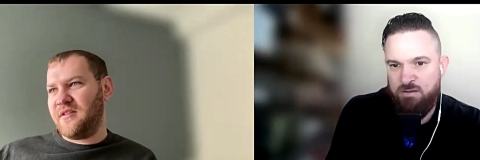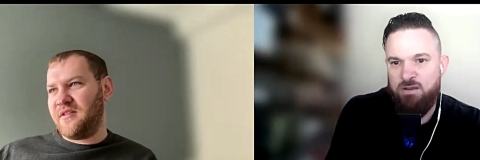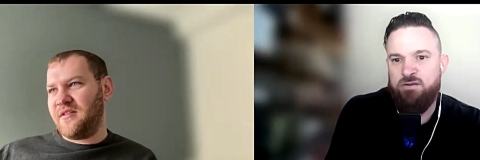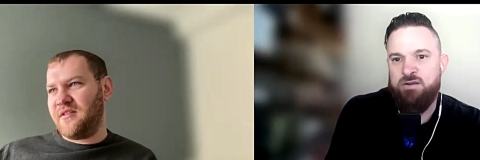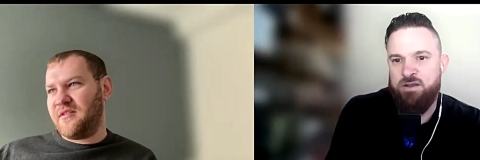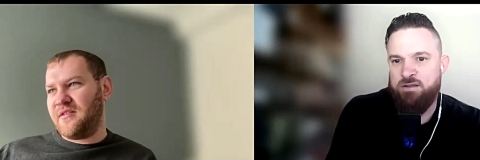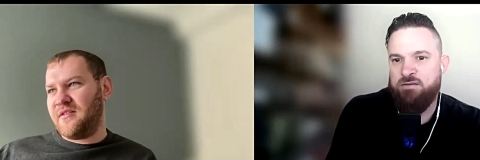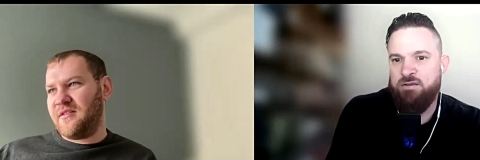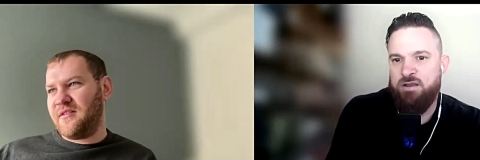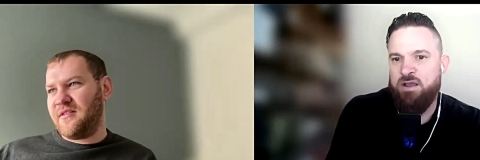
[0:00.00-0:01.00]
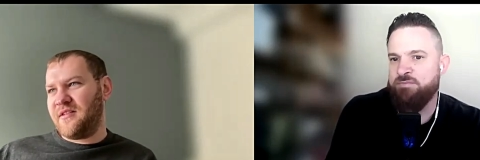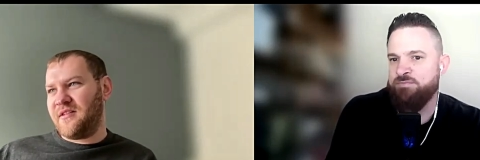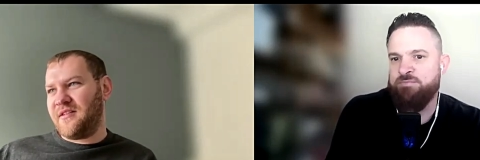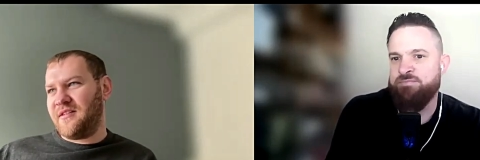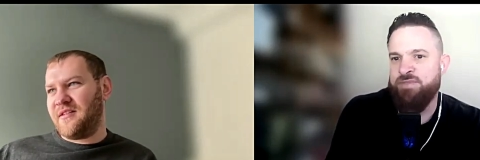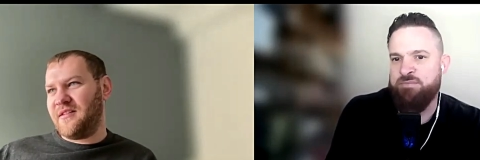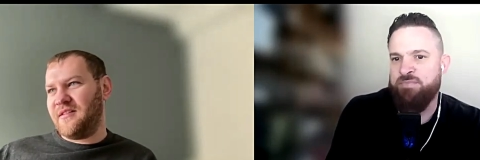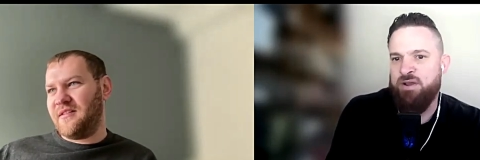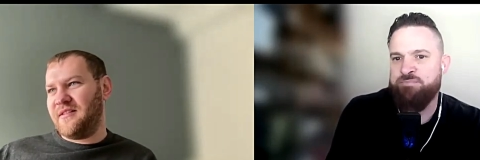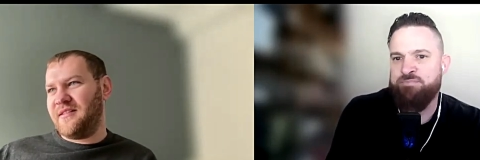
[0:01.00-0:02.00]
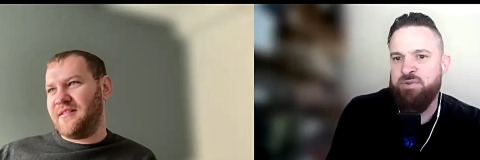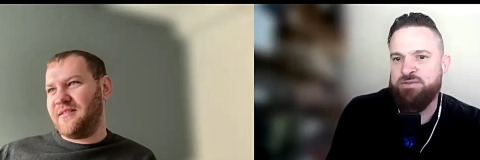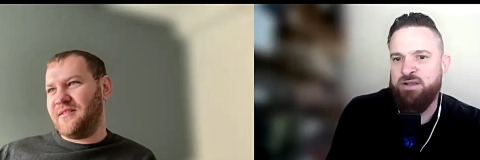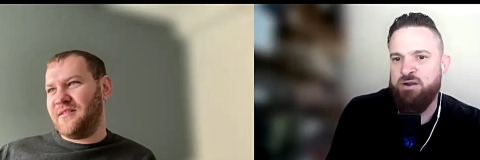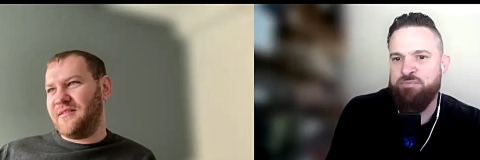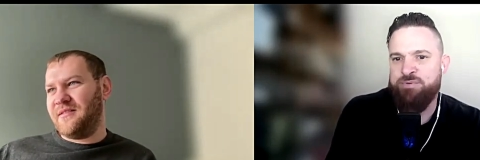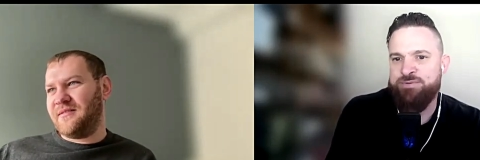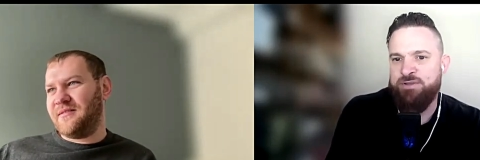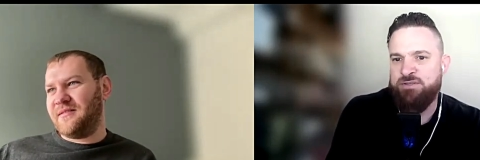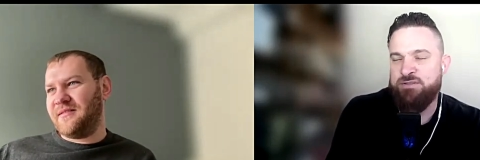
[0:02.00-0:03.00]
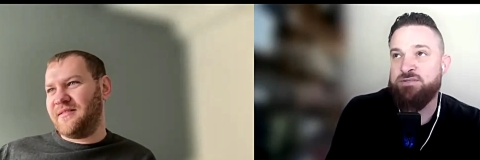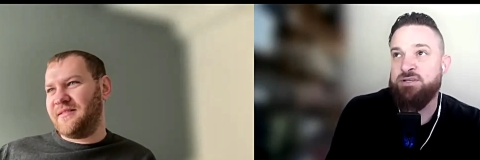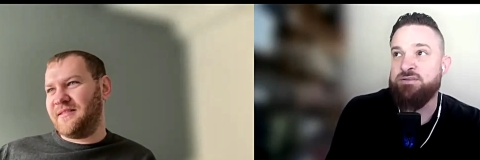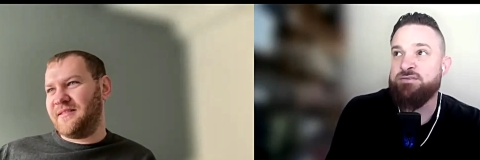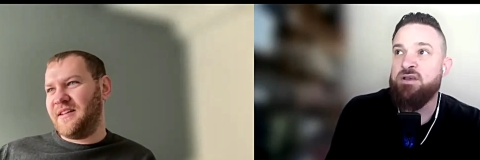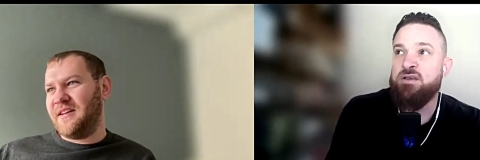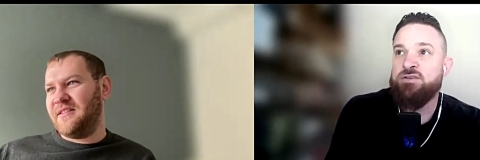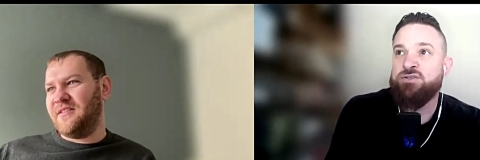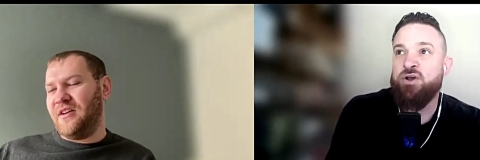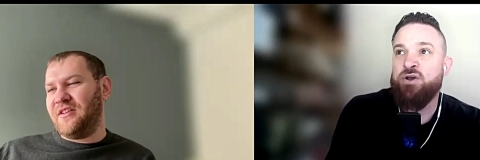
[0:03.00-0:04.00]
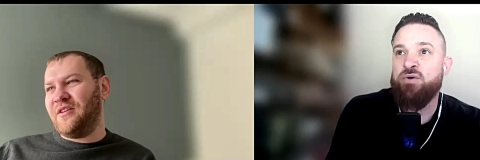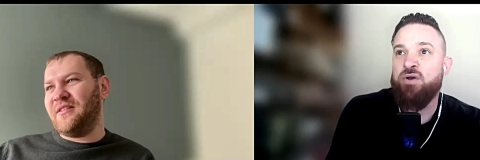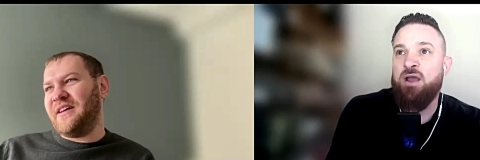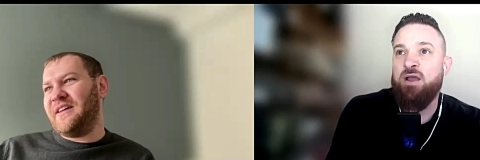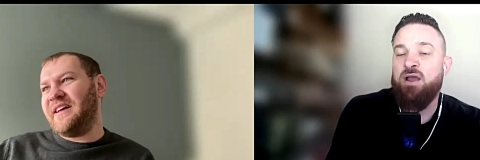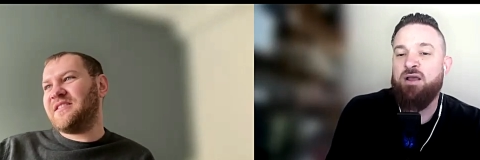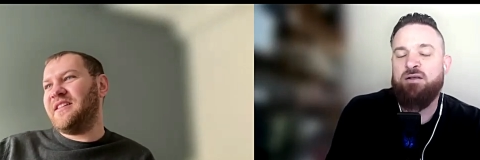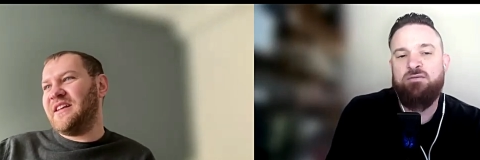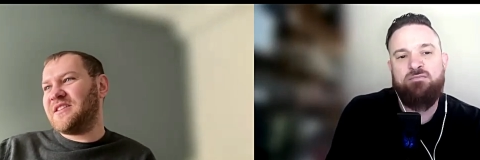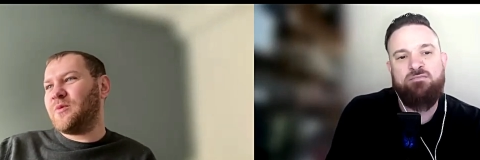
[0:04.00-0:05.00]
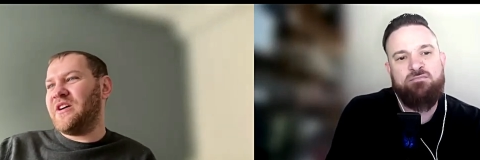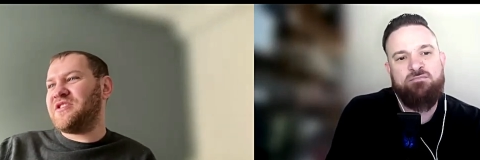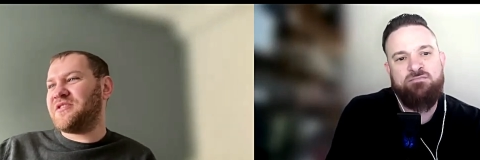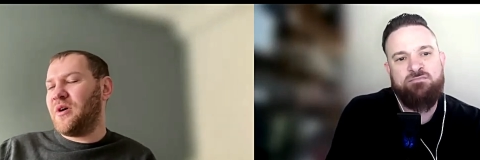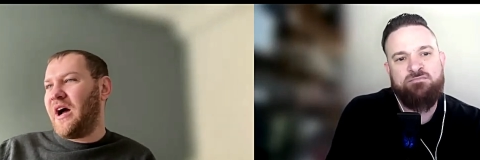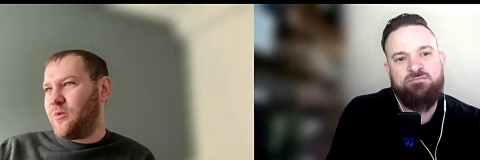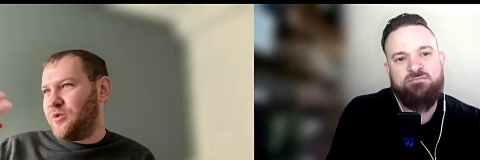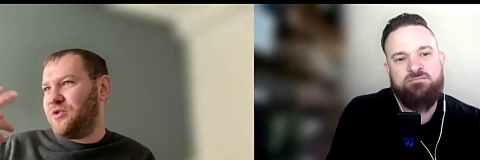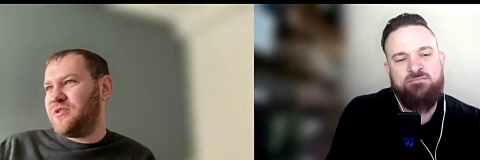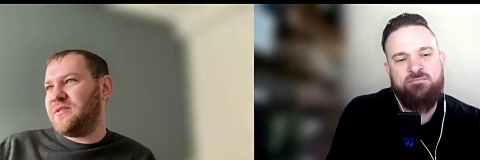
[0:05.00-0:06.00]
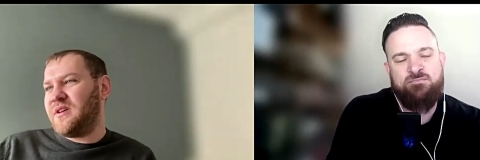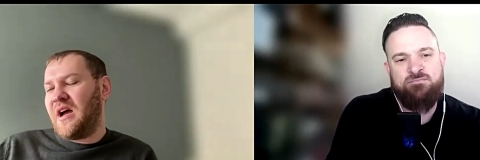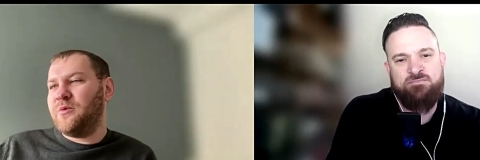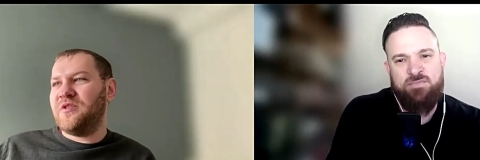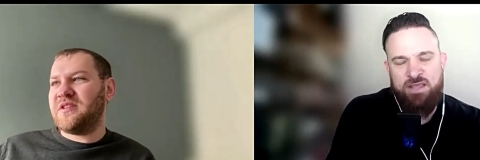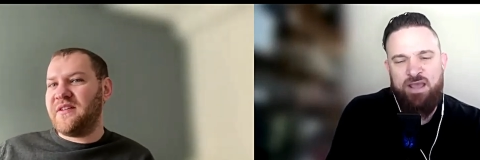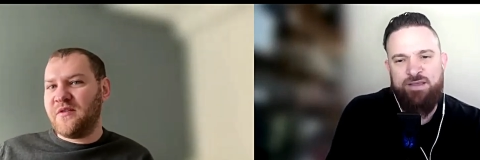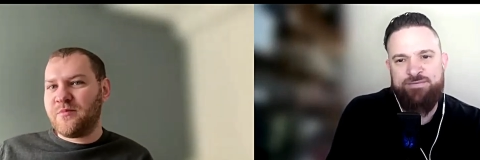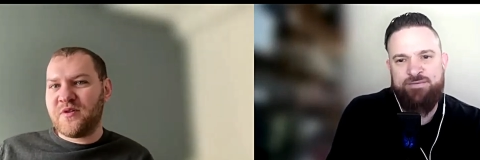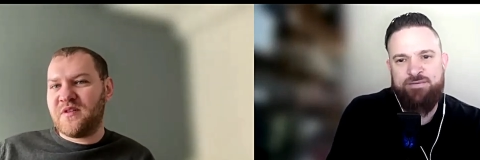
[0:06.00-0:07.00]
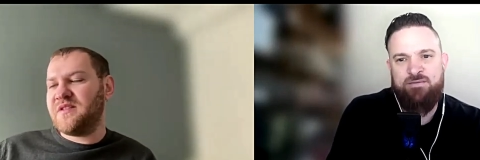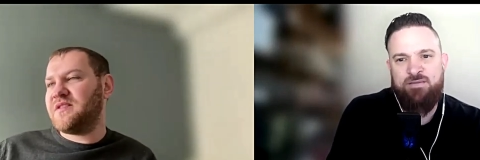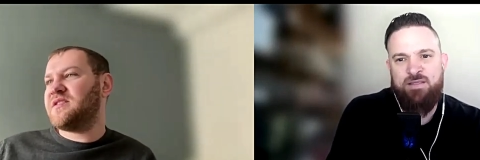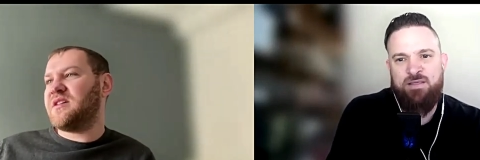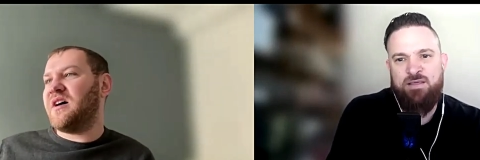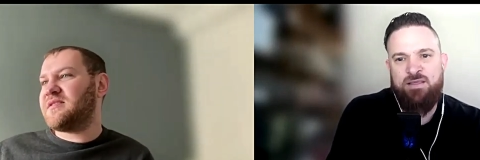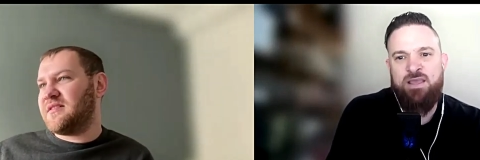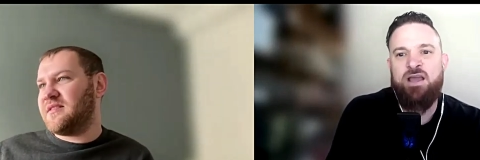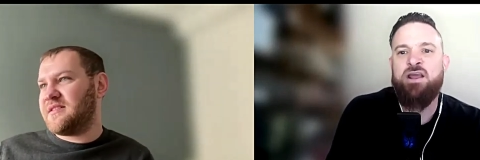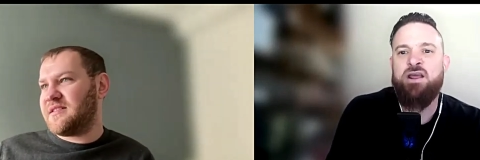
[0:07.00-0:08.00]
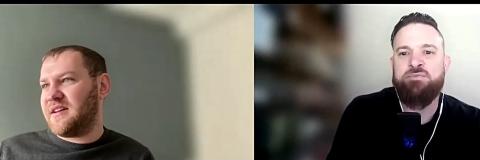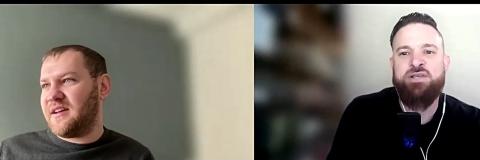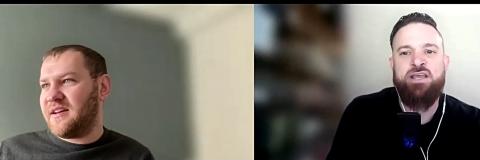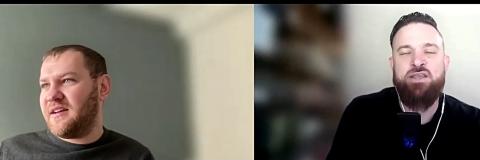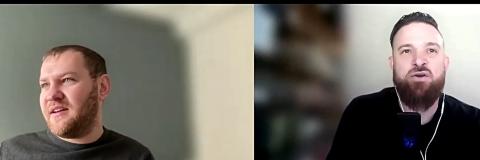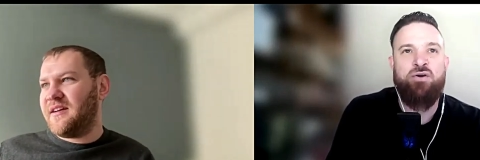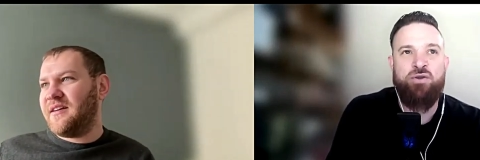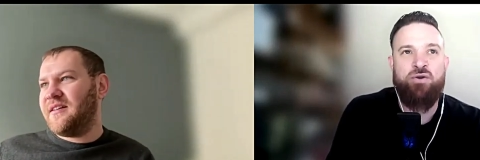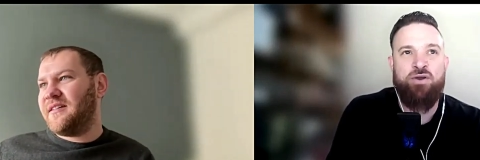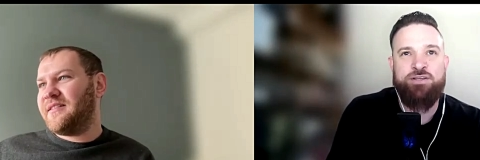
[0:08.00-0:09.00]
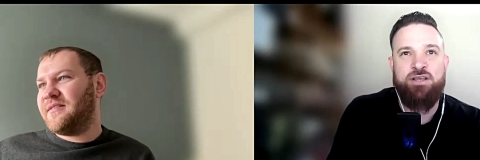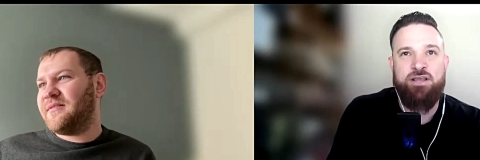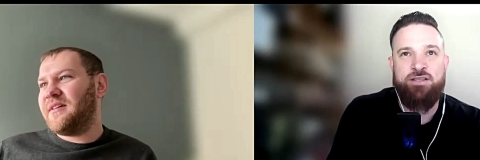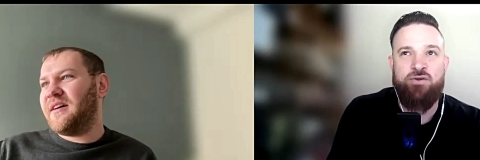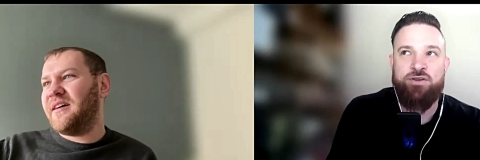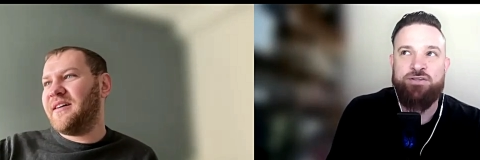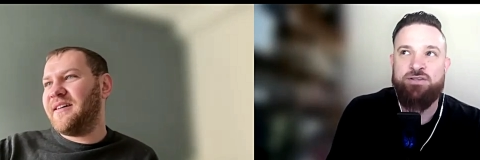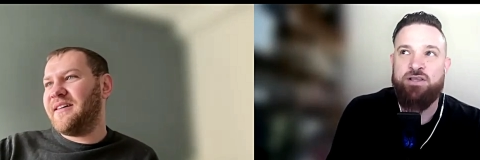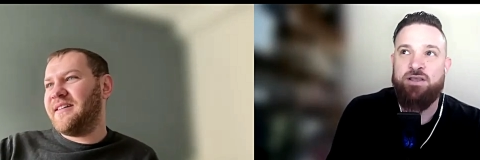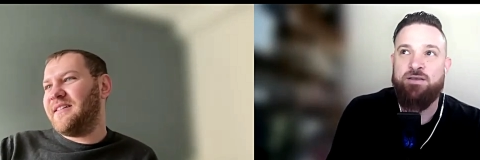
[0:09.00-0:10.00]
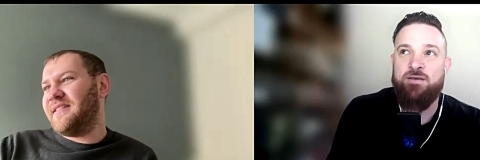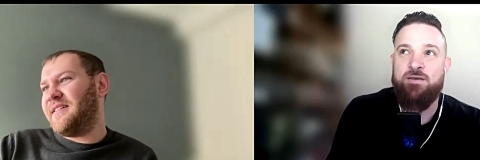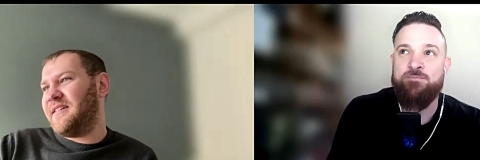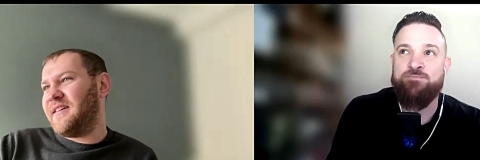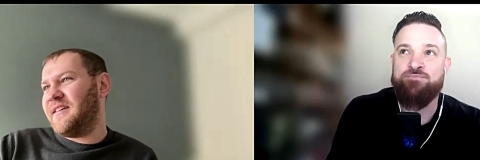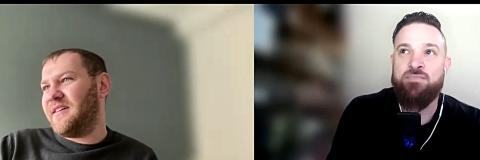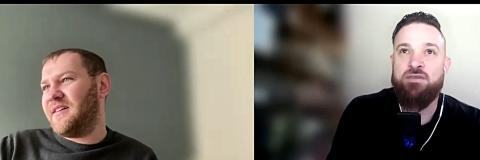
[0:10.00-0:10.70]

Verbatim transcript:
Speaker 1: Okay, uh, that makes hundred percent sense. So no, no, no I... that,
Speaker 2: that's the question. So how would you how would you say yes. the person is?
Speaker 1: yeah, no, I'm saying your your your uh, um